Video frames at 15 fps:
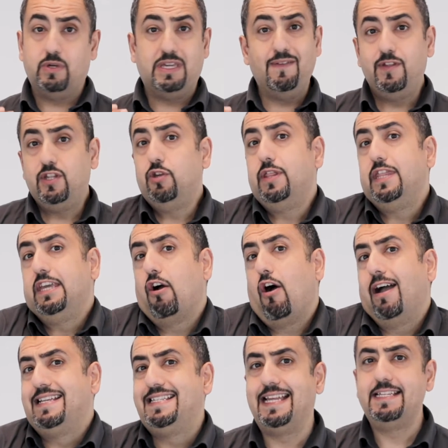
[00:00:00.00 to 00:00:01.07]
giving you the
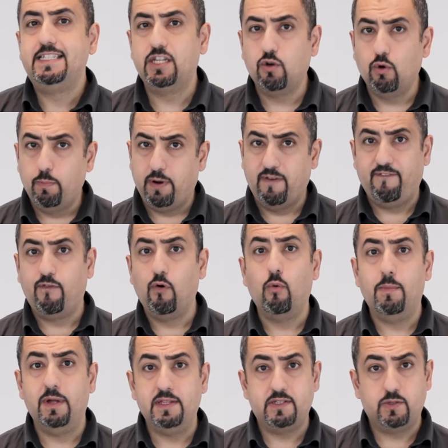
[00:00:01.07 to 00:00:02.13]
identical
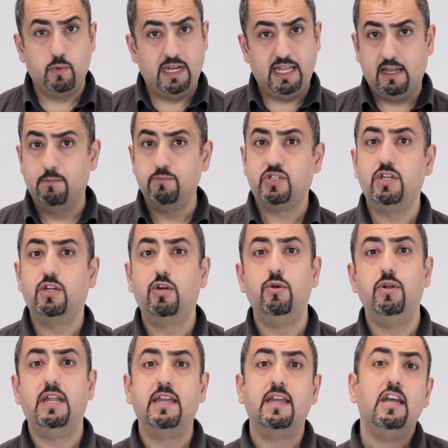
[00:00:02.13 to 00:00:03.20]
performance when it comes to
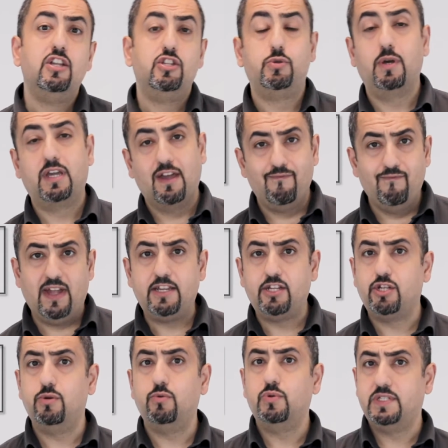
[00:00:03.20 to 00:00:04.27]
cooling to a
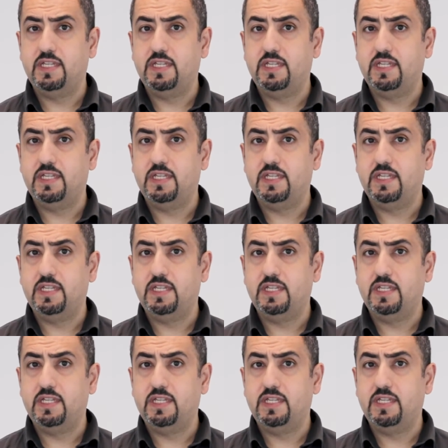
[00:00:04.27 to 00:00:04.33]
conventional